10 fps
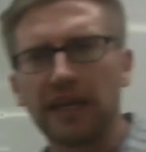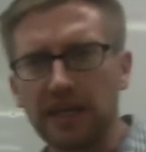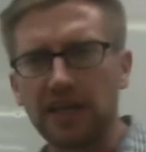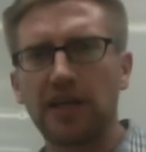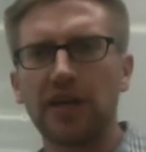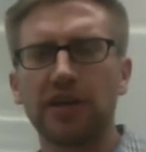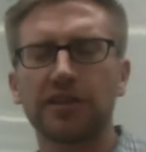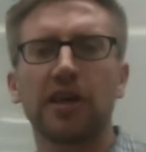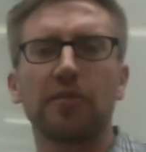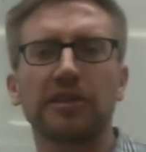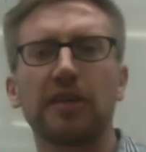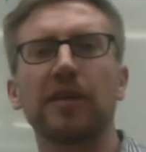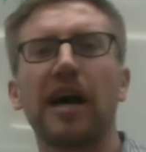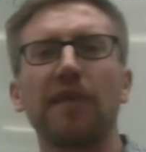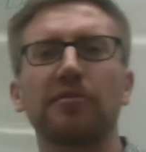in years, but
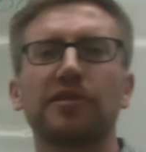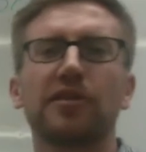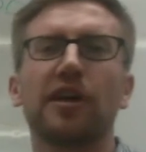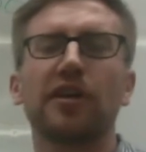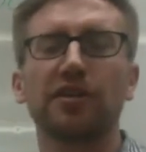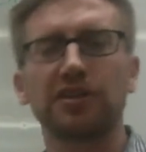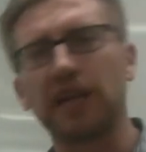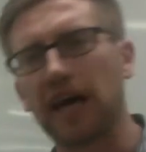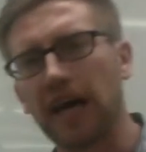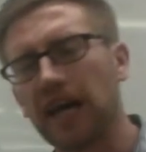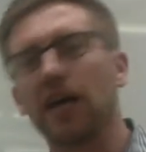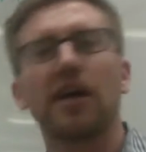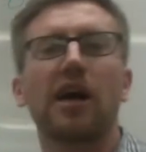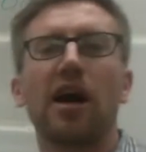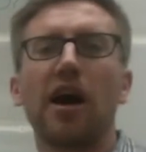sometimes they'll say,
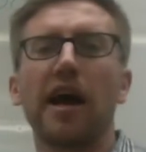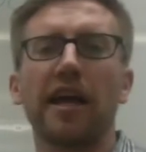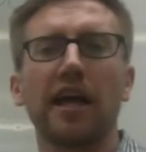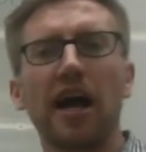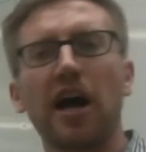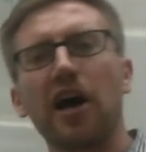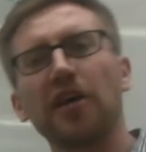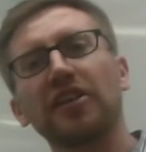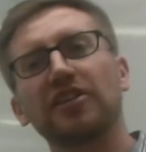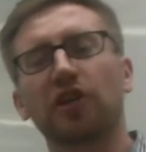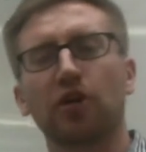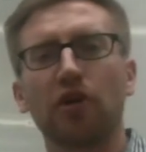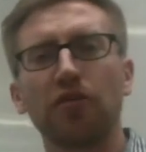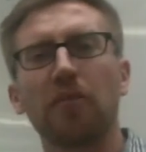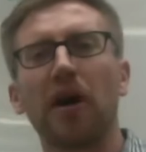all right, this is our
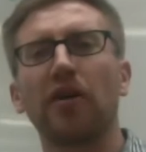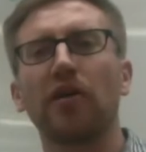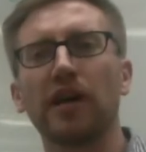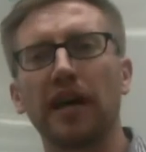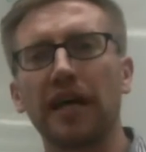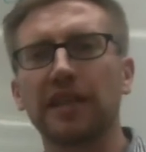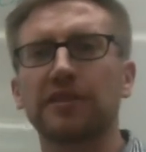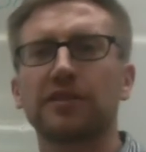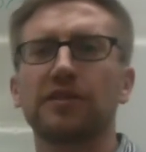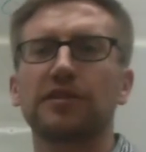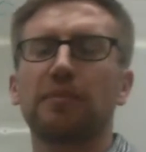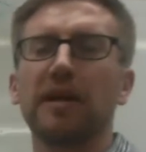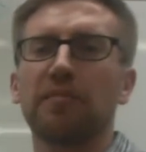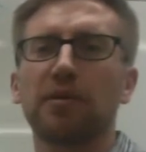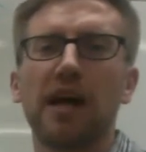growth model, and it's being
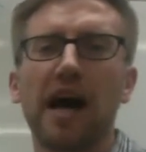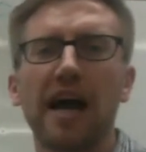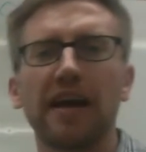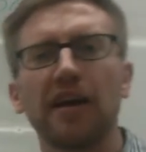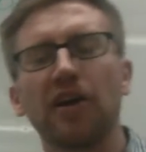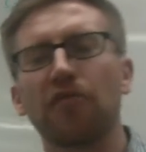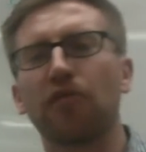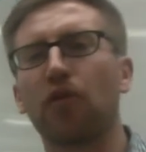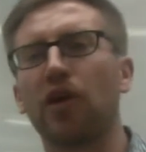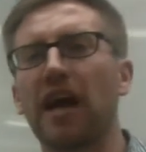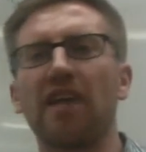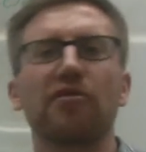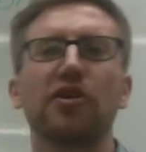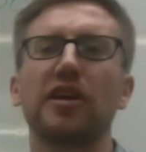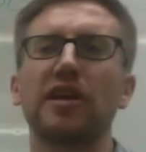applied for
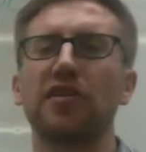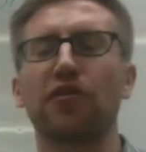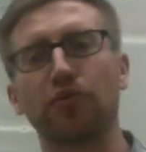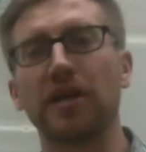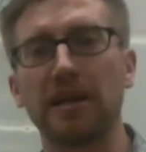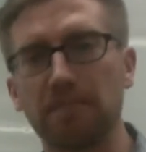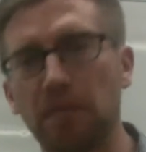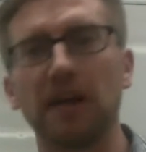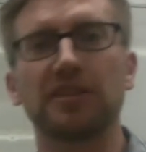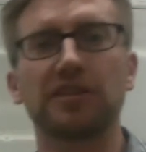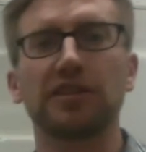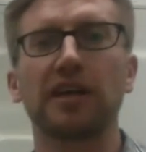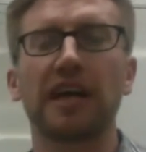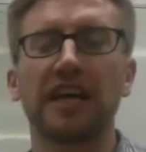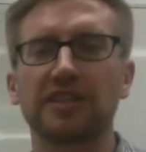every 3 months.
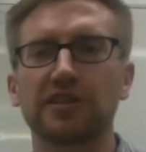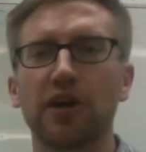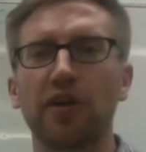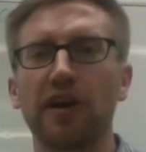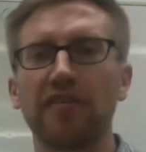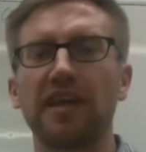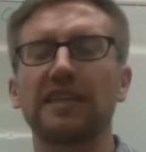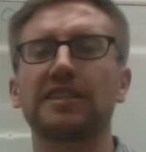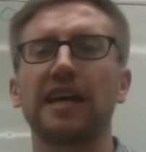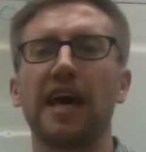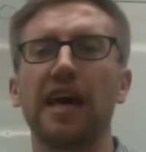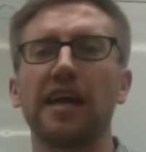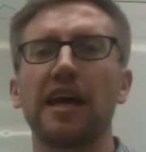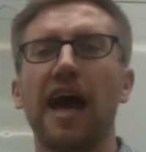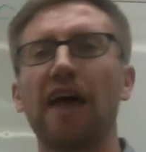And so if they
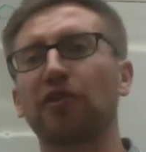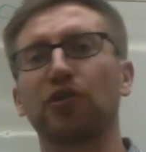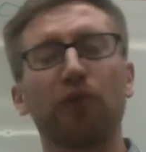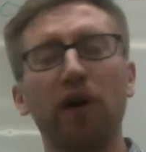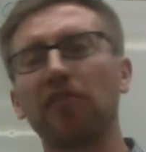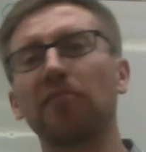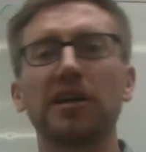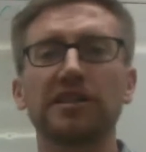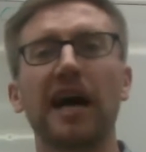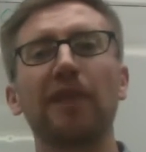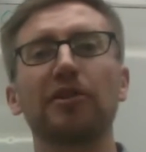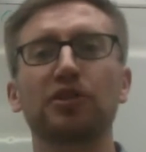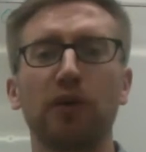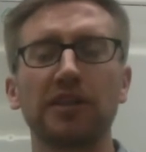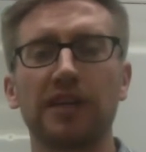said, after 12 months, how much
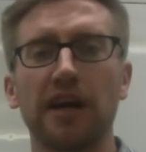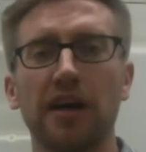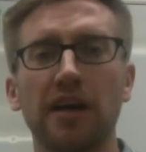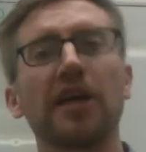was there?